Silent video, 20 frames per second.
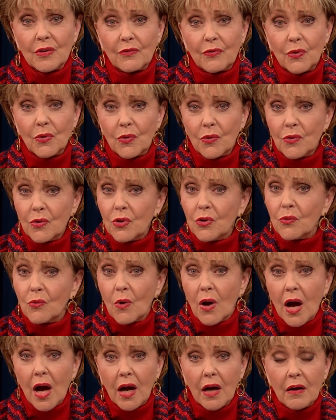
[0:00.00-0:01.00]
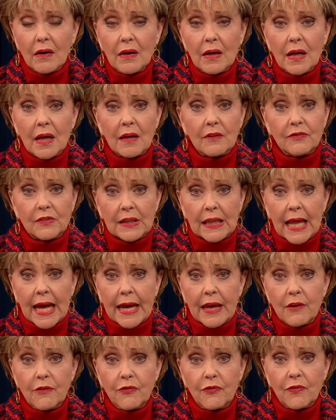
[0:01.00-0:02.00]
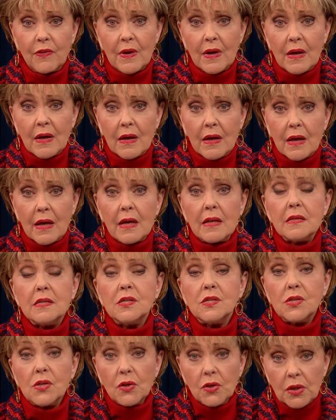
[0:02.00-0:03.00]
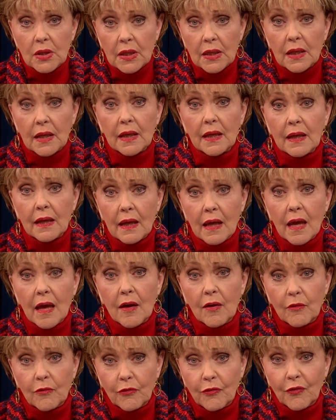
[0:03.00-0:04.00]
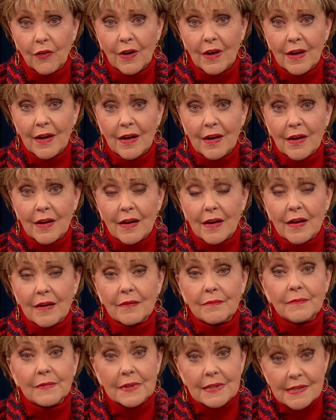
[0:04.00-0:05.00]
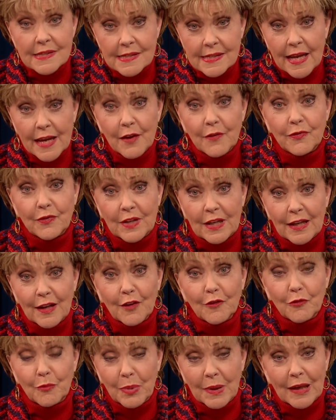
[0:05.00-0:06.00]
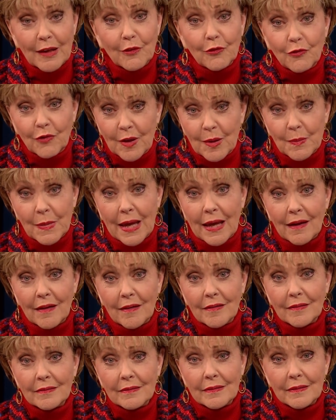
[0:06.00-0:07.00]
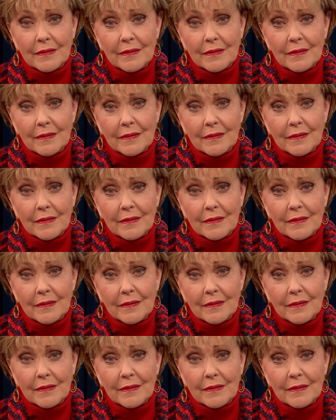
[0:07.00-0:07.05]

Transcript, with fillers: of who you are, of life, and certainly of the safety of being female.